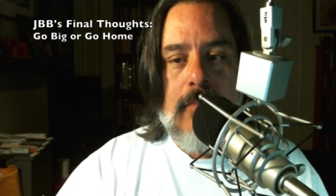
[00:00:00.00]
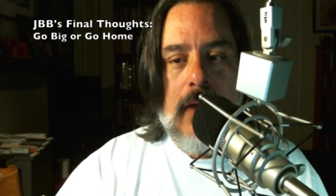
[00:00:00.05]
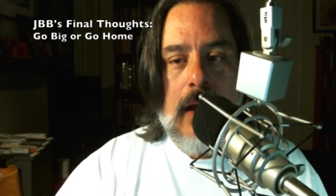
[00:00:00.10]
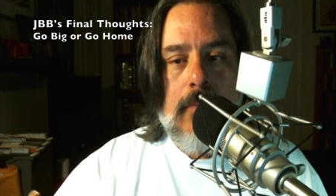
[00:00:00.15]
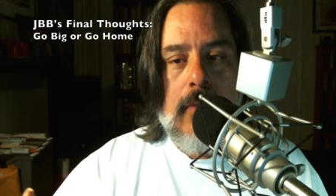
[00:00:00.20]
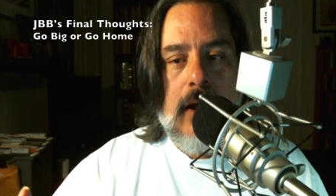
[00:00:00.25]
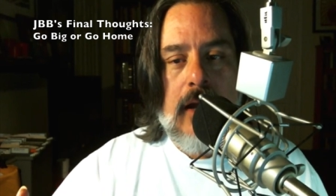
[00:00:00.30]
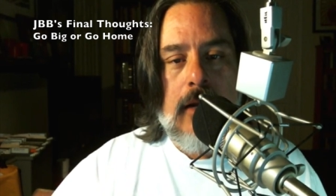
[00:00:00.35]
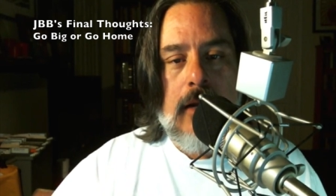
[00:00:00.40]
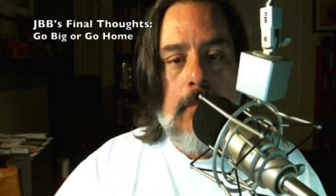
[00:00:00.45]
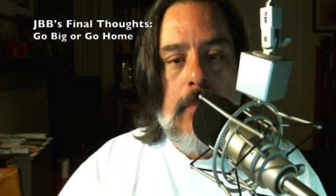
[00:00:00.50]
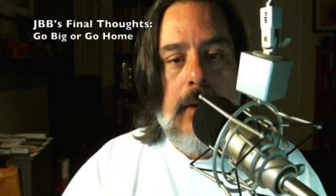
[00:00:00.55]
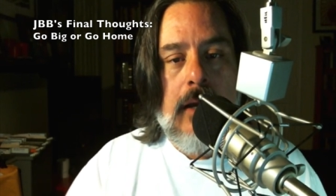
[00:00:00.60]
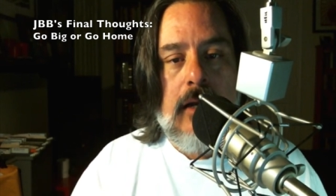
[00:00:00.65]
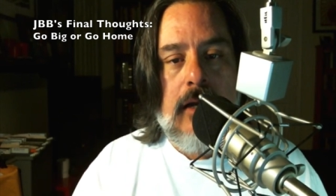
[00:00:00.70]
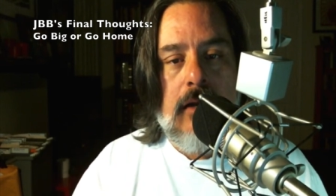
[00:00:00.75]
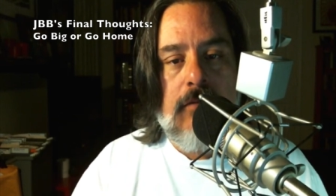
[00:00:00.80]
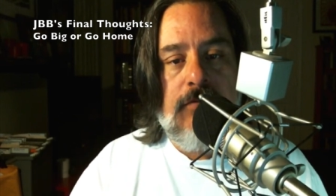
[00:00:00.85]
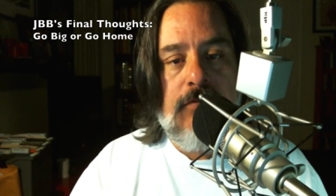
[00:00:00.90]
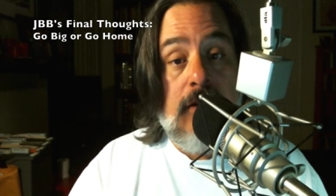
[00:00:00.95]
my mind a big
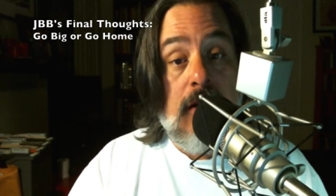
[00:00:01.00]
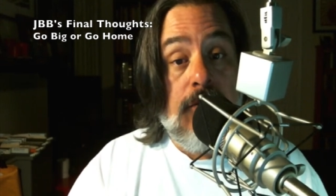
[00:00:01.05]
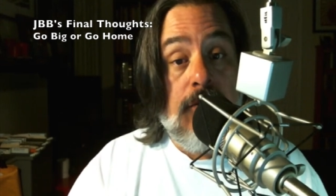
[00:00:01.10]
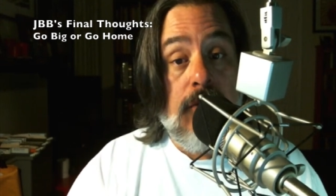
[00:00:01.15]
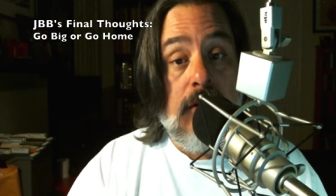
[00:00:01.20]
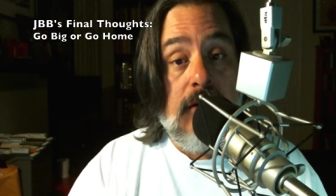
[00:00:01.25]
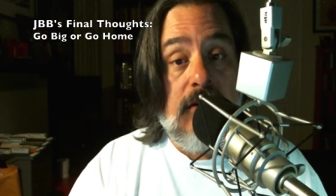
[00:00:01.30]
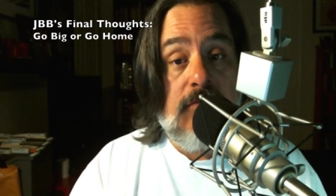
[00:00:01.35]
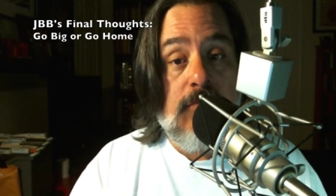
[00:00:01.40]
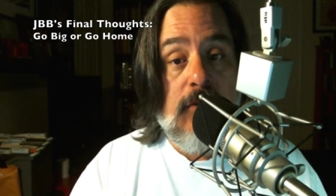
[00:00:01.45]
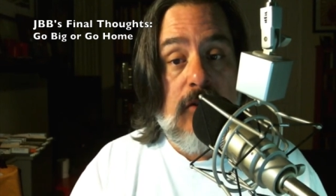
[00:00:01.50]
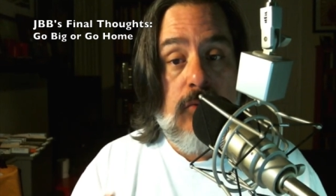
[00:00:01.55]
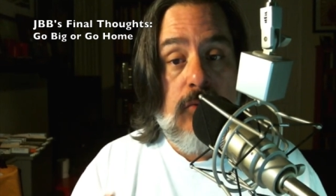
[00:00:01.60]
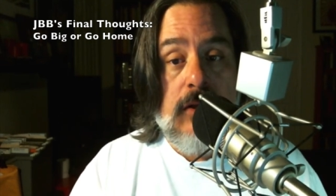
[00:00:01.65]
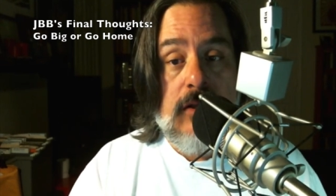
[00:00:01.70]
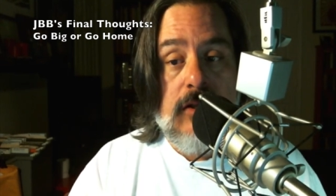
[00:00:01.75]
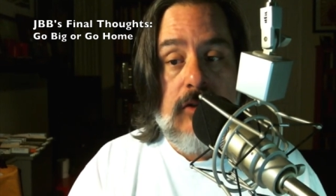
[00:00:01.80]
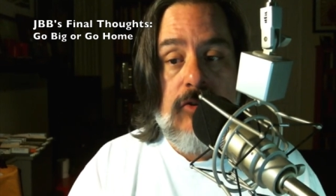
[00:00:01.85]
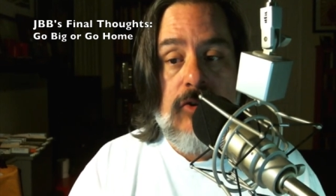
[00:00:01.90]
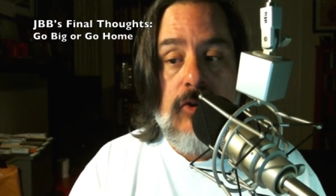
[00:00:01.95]
enough difference
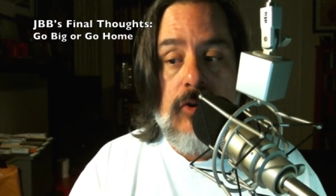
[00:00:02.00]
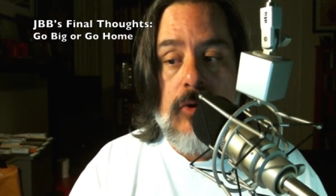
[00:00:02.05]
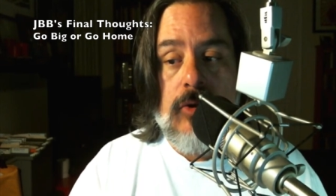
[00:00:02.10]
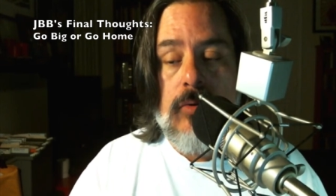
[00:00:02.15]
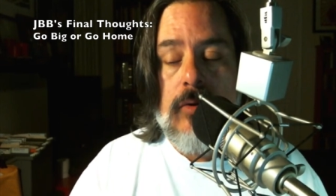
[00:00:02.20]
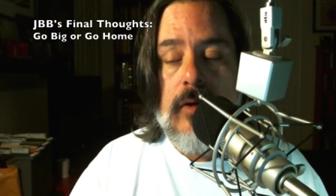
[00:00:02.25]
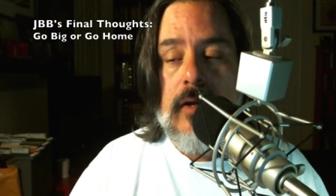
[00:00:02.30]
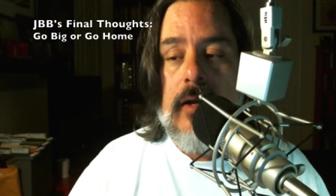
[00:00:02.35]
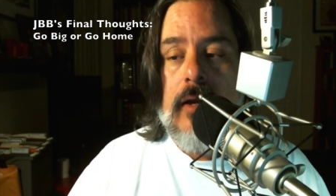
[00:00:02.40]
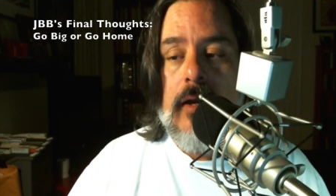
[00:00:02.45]
between the two.